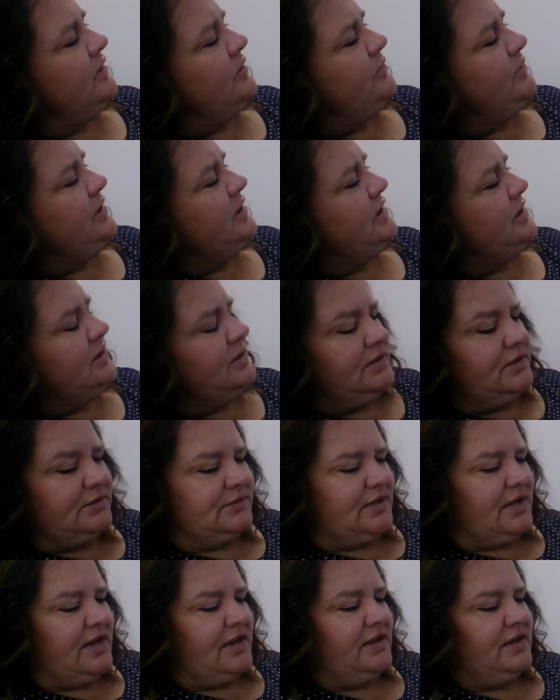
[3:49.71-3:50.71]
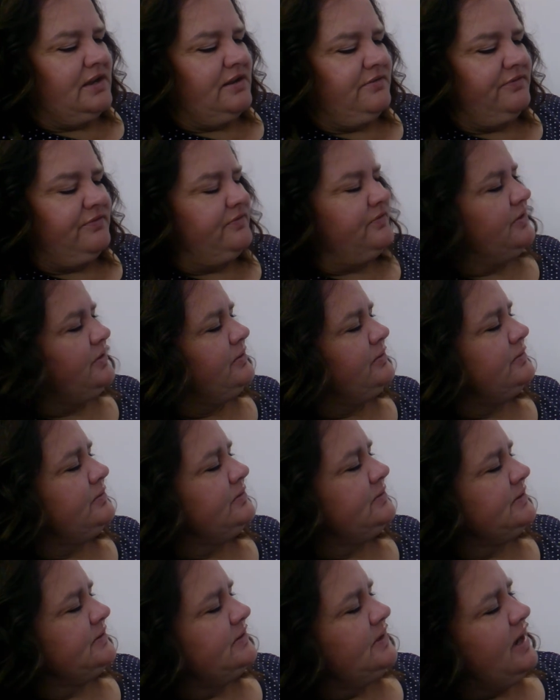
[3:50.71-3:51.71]
we need to decide if
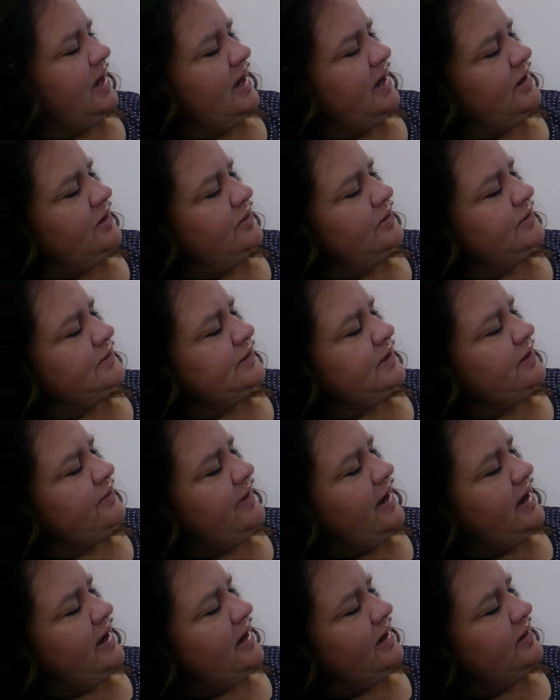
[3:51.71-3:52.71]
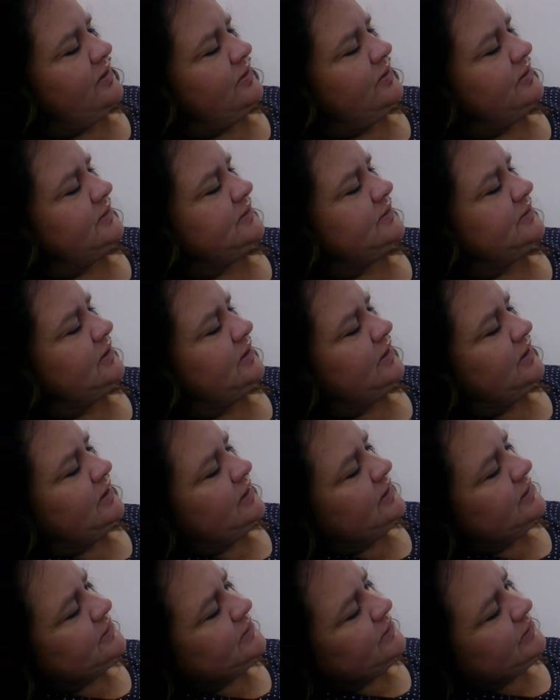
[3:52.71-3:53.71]
those angles are right angles.
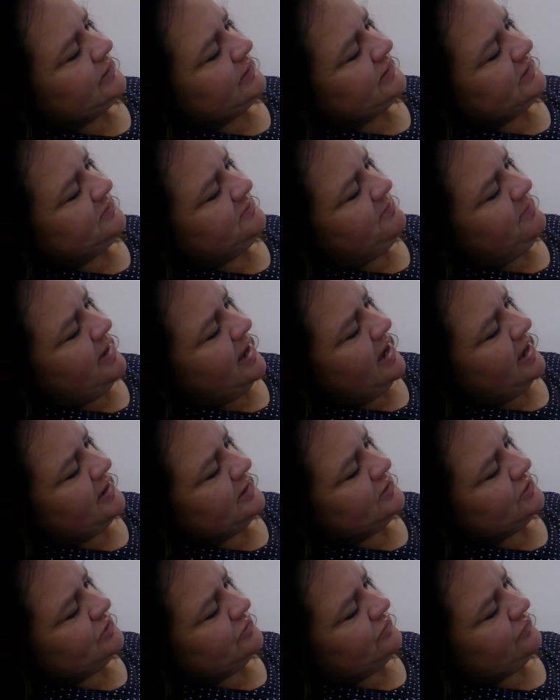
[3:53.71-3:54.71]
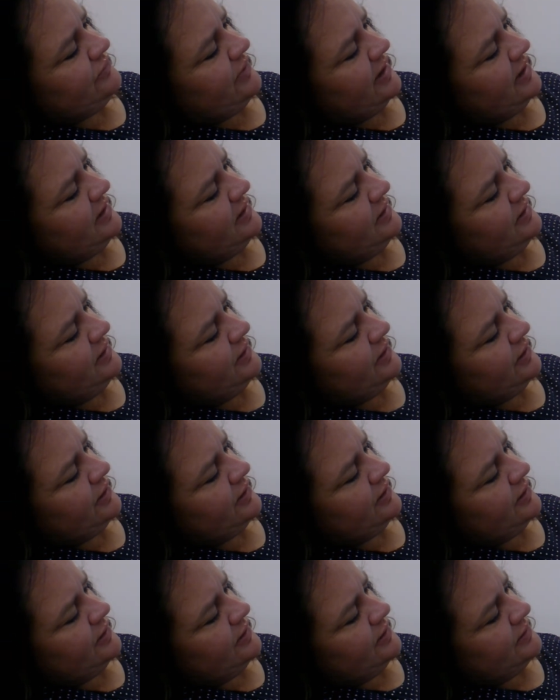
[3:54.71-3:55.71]
So let's match right
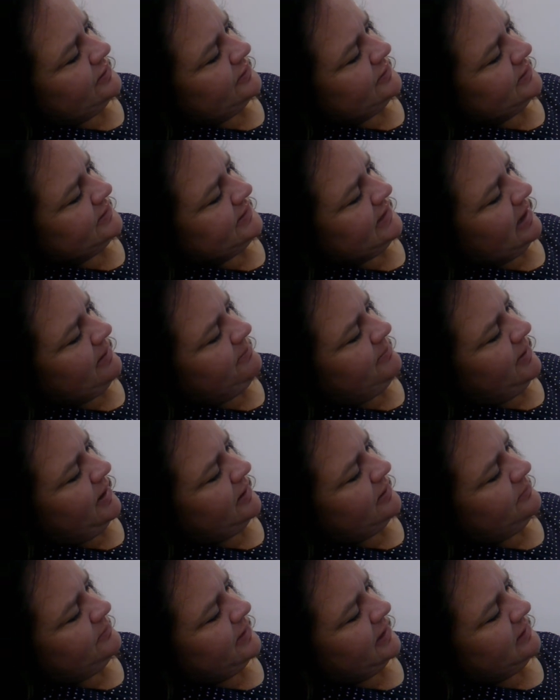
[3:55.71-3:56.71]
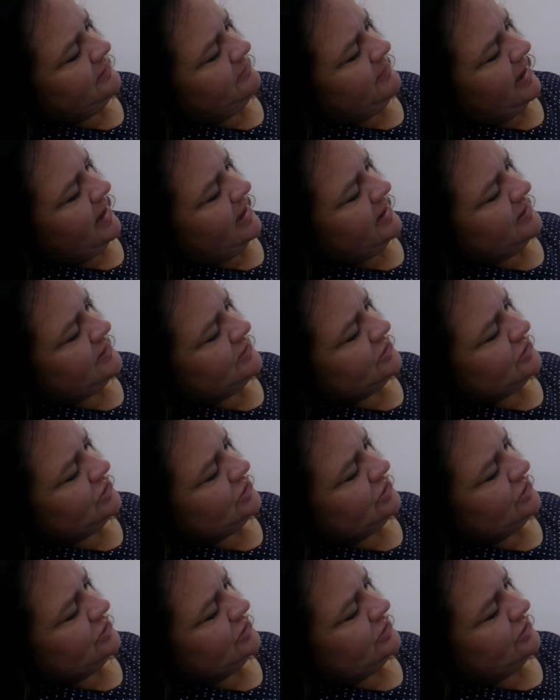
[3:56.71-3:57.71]
here. Does that bottom line
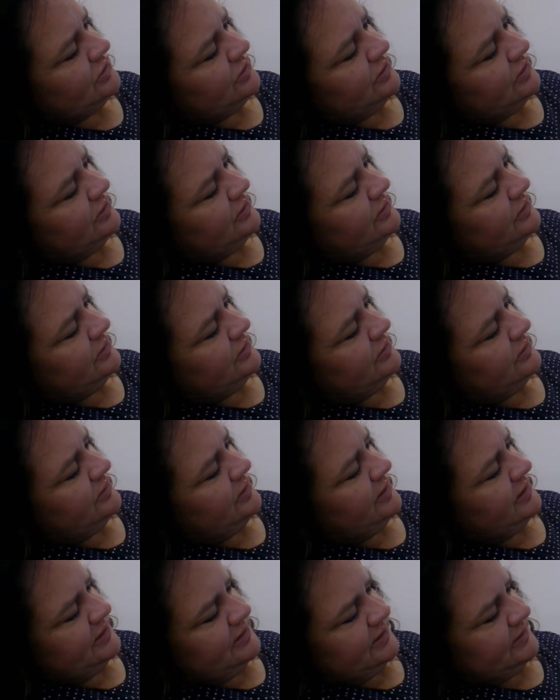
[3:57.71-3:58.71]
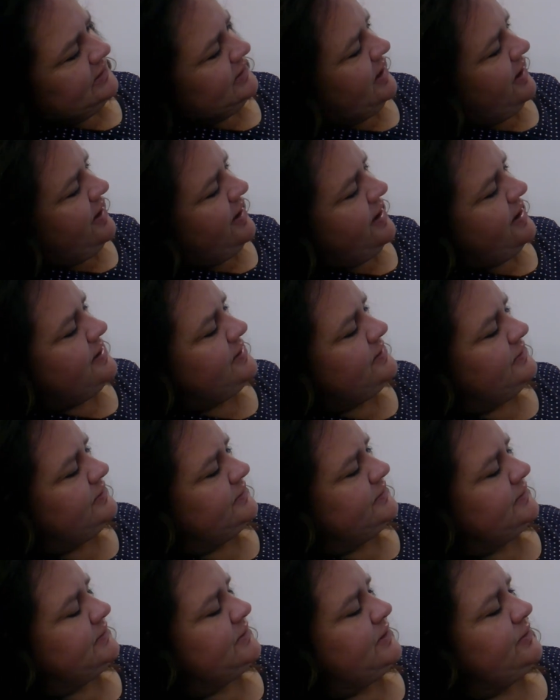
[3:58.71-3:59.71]
match? It does not.
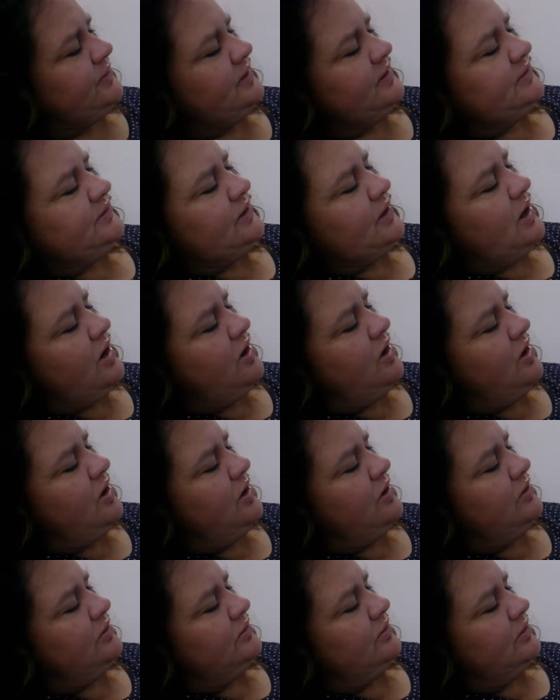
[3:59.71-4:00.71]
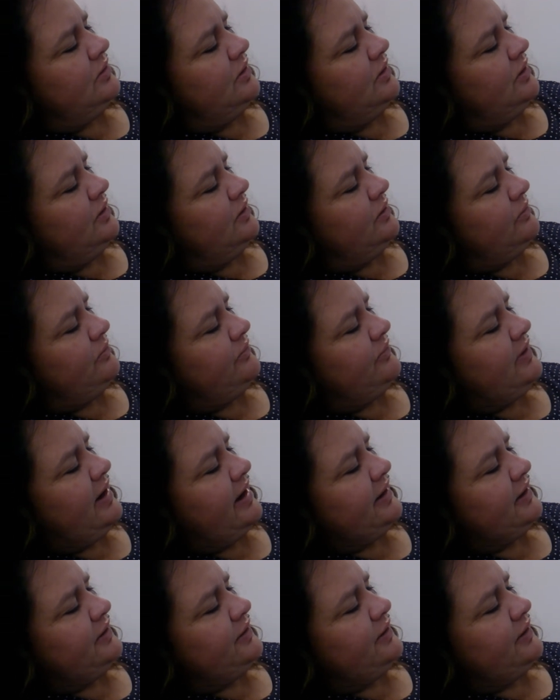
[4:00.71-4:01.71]
So these are all
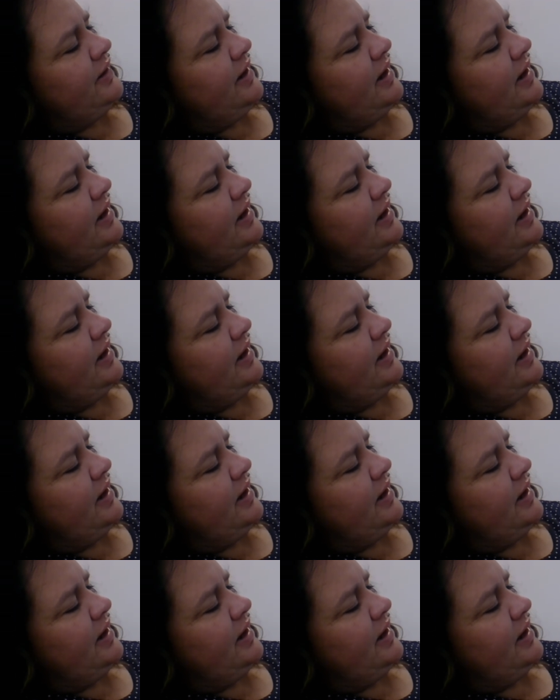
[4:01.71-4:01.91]
regular